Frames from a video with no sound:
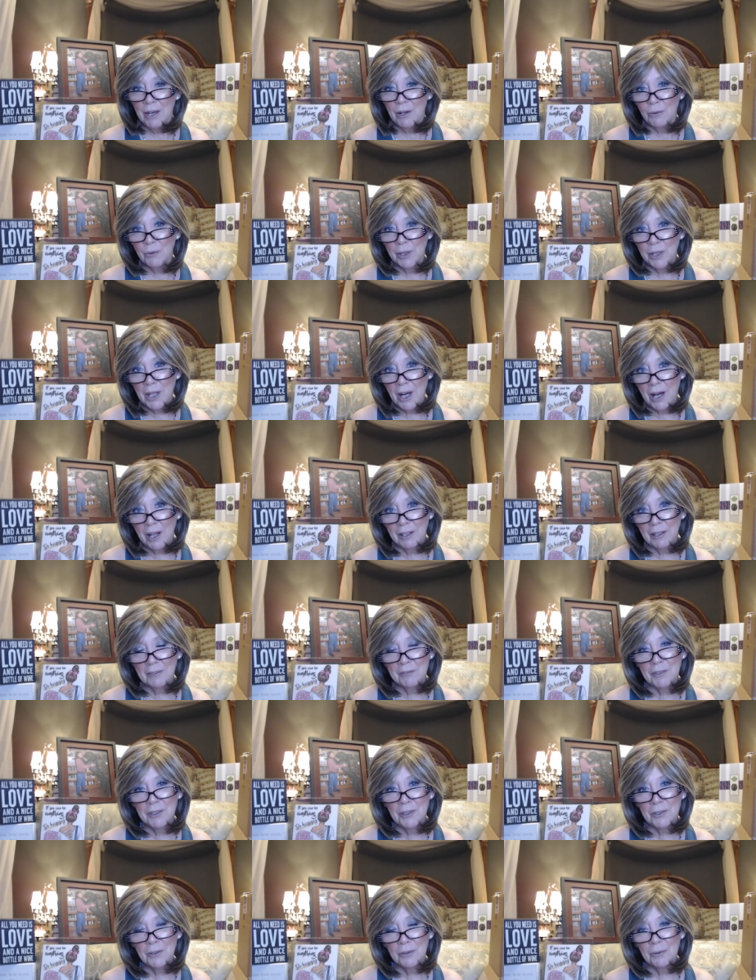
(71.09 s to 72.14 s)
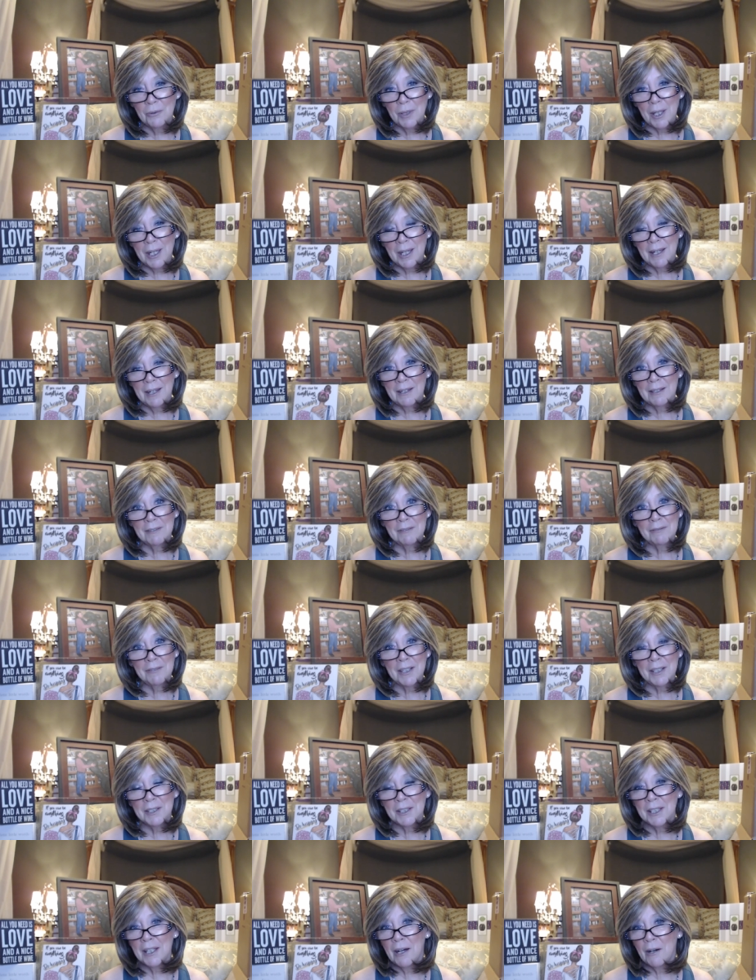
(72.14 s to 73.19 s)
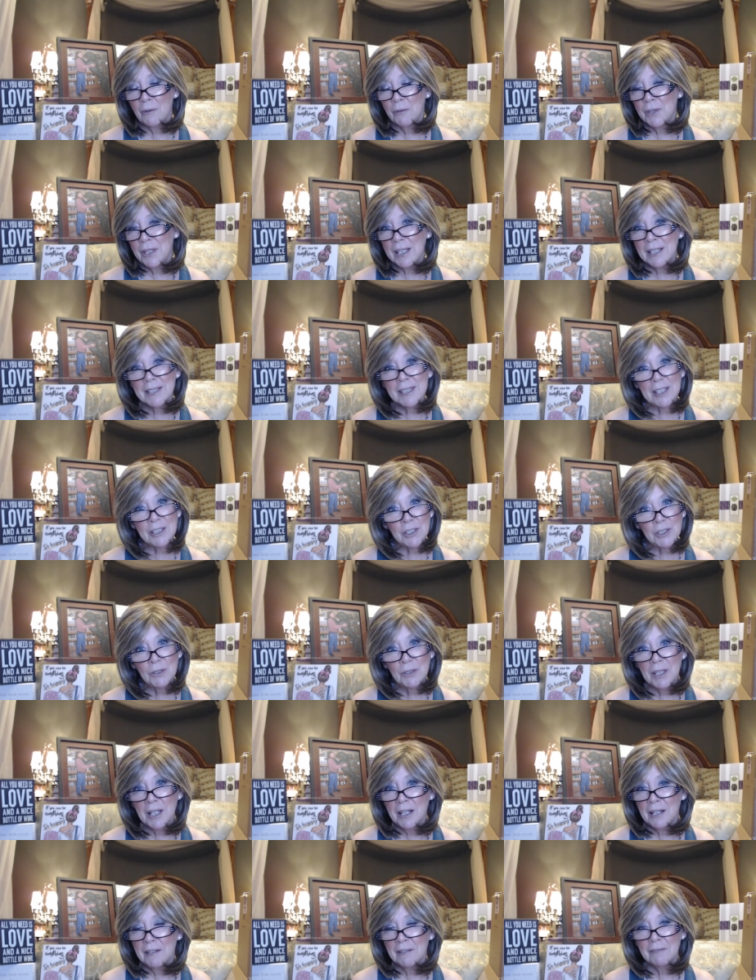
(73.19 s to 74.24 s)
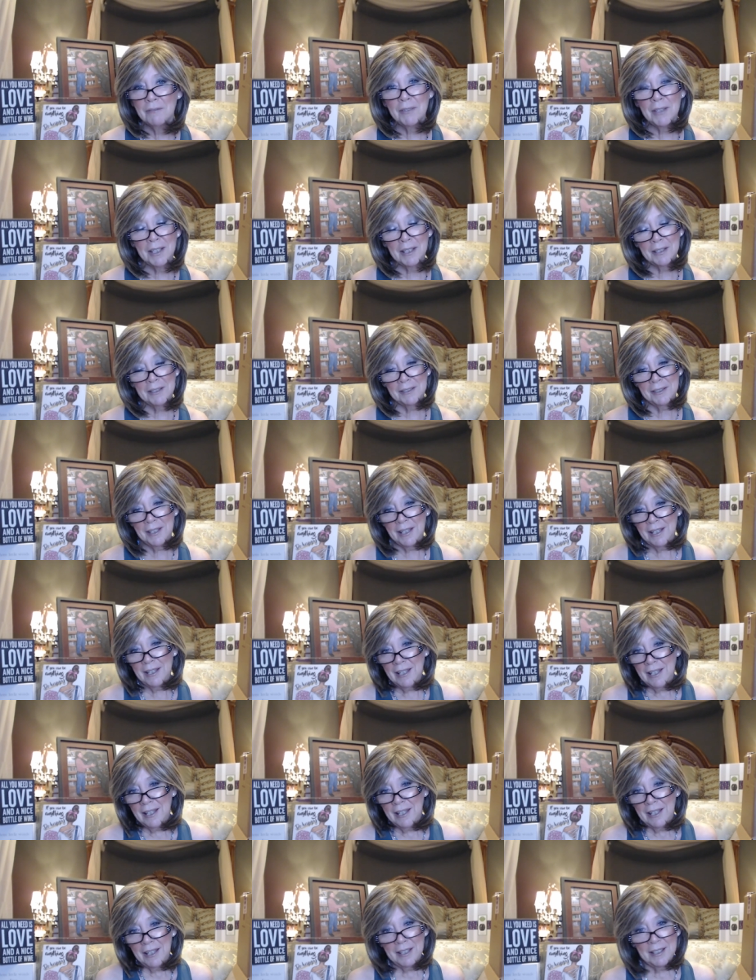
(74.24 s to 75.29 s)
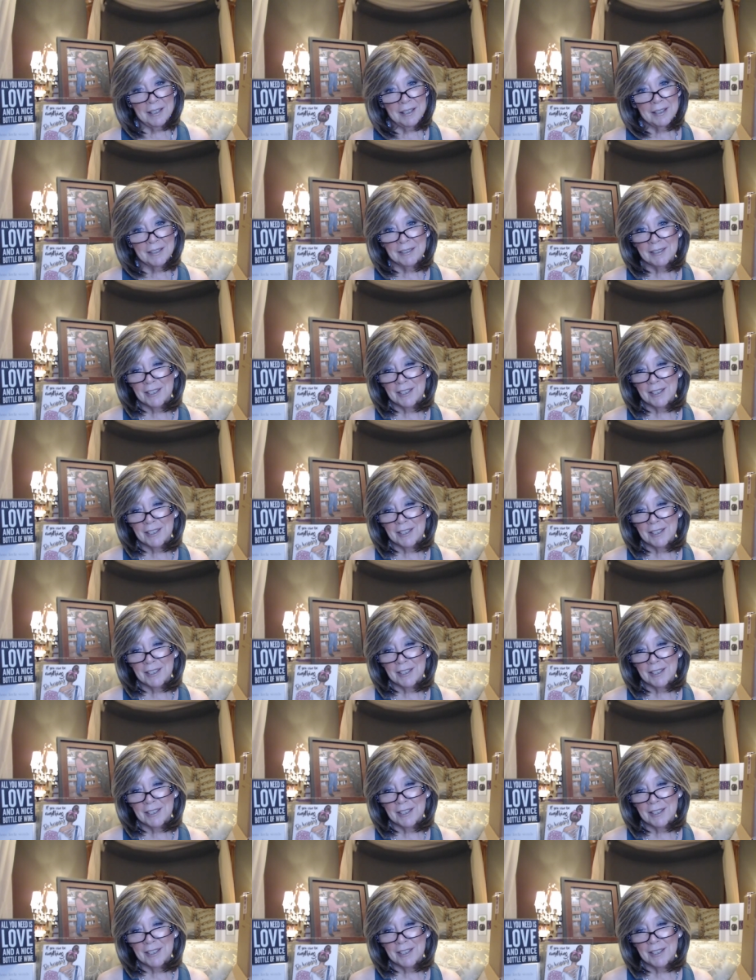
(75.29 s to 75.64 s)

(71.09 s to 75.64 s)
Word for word: with all of you and finding out things that you love and uh,